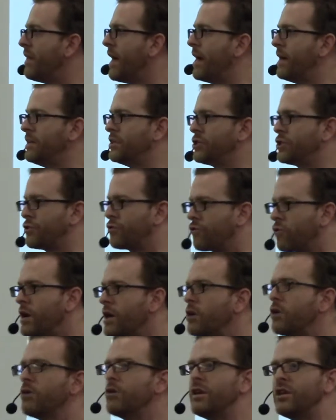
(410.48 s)
that is
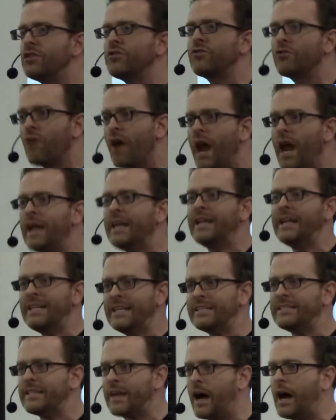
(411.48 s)
triggered and trained and
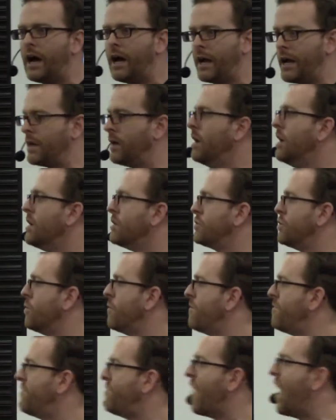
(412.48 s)
designed
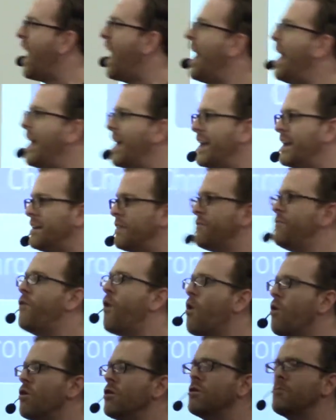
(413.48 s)
to find
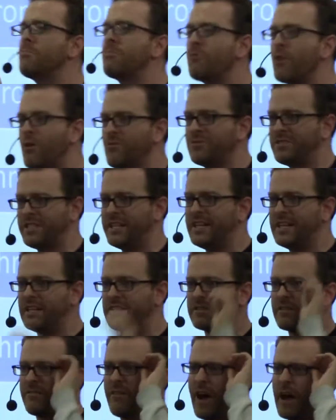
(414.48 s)
foreign
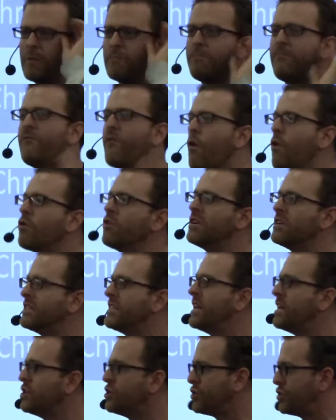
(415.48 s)
proteins, to find foreign
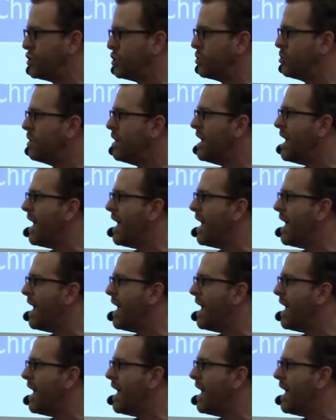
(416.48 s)
tissue